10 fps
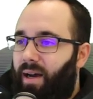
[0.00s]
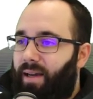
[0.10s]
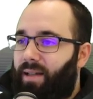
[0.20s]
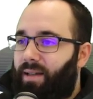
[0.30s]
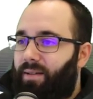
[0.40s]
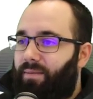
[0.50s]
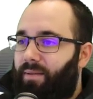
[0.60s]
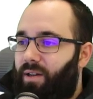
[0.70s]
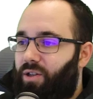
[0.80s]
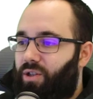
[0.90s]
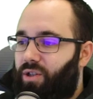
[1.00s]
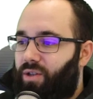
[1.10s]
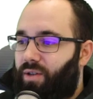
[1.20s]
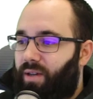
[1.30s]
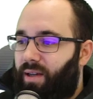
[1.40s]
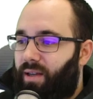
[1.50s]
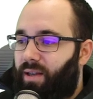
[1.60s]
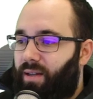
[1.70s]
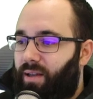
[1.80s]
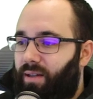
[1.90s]
I can hit finish, I
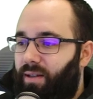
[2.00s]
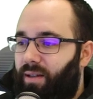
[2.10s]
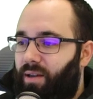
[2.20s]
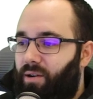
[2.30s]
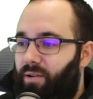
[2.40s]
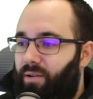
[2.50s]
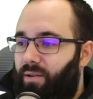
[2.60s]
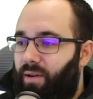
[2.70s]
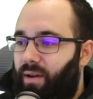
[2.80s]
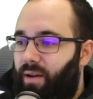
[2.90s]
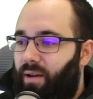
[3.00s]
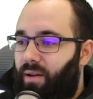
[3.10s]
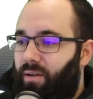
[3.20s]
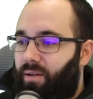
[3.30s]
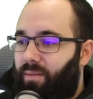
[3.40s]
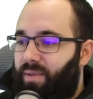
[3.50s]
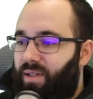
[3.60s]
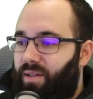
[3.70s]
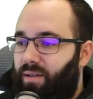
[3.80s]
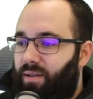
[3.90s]
can hit here, oops,